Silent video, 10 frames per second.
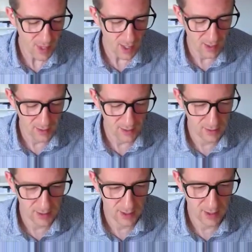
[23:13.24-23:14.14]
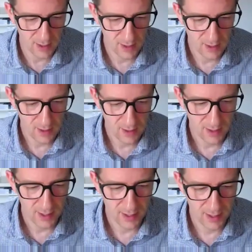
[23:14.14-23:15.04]
And
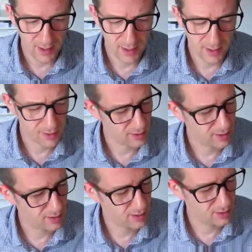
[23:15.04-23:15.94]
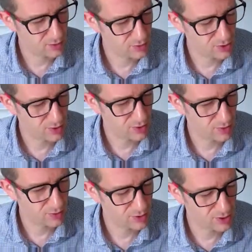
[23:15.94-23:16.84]
I think there's
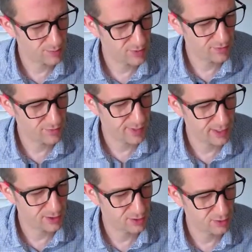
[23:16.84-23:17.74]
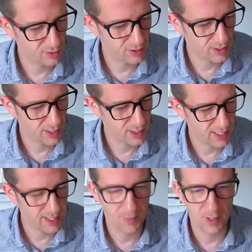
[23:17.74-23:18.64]
also some information on
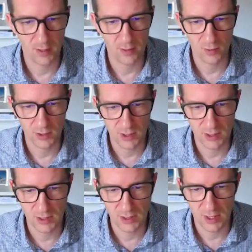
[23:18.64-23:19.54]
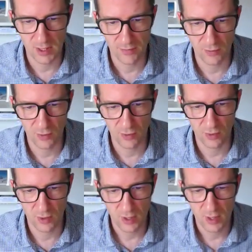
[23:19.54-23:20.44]
HIPAA, which is
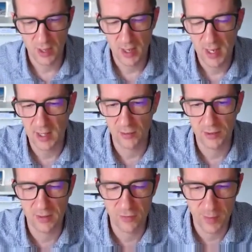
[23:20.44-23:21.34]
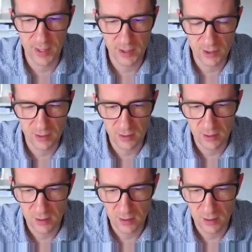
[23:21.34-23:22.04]
for health information.